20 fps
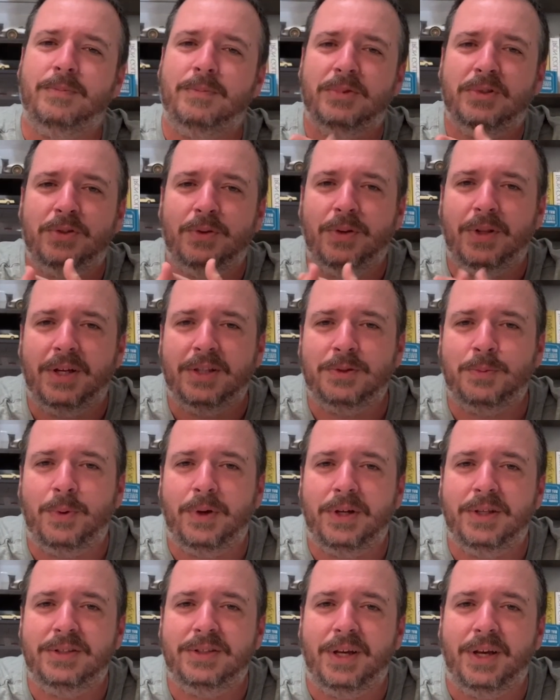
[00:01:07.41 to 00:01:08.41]
so that's why
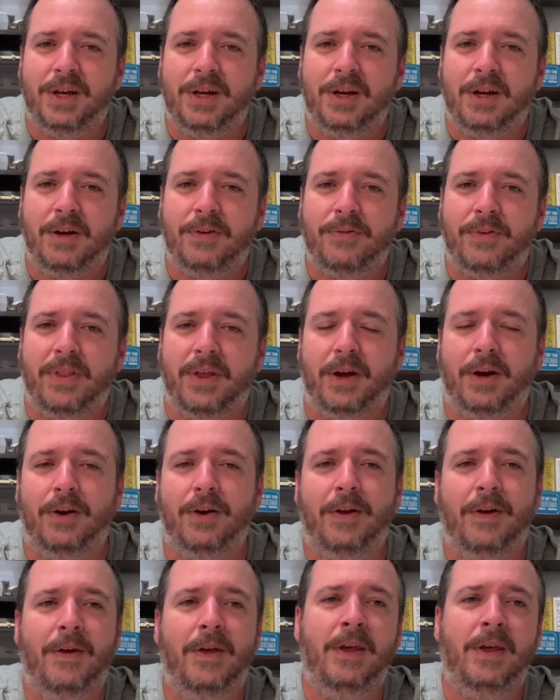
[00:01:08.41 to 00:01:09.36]
it's hanging off of there.